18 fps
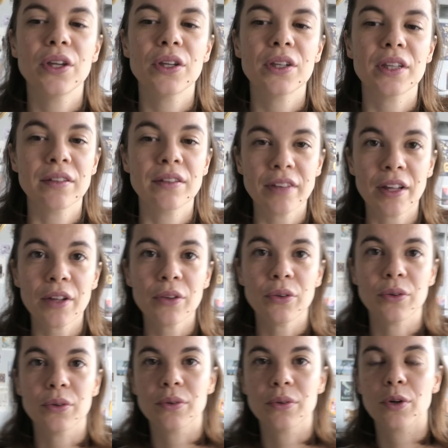can tell
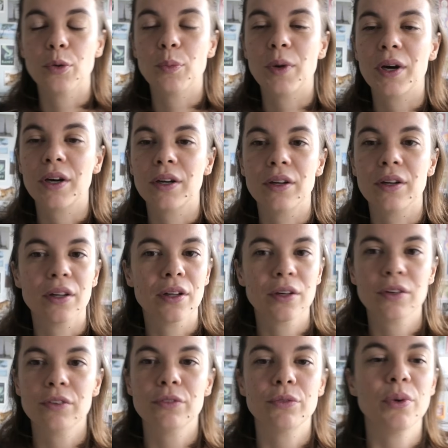you about a
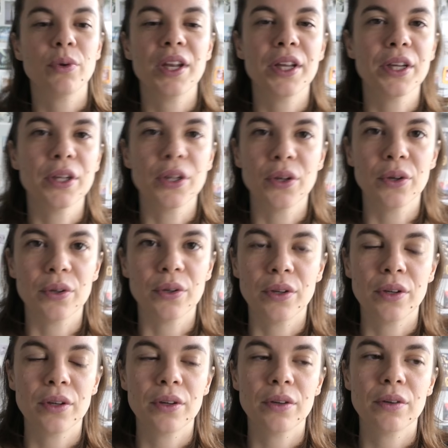lot of really
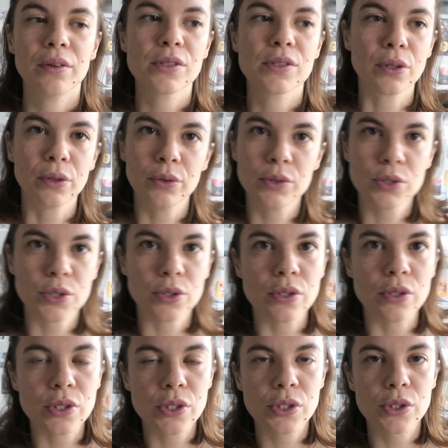good
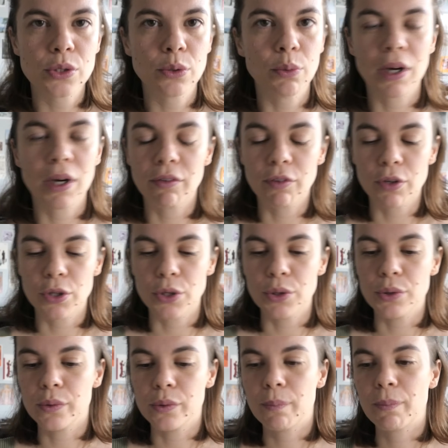solutions to whatever
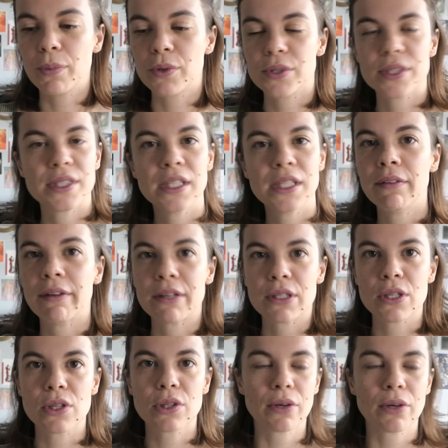you perceive
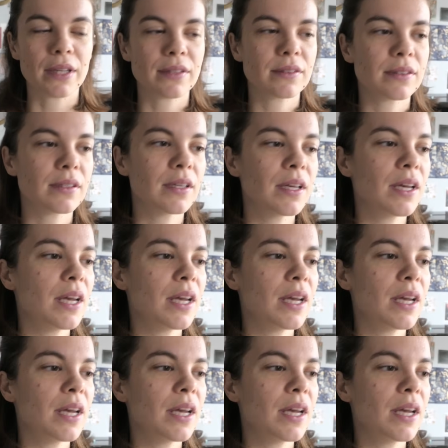as a threat.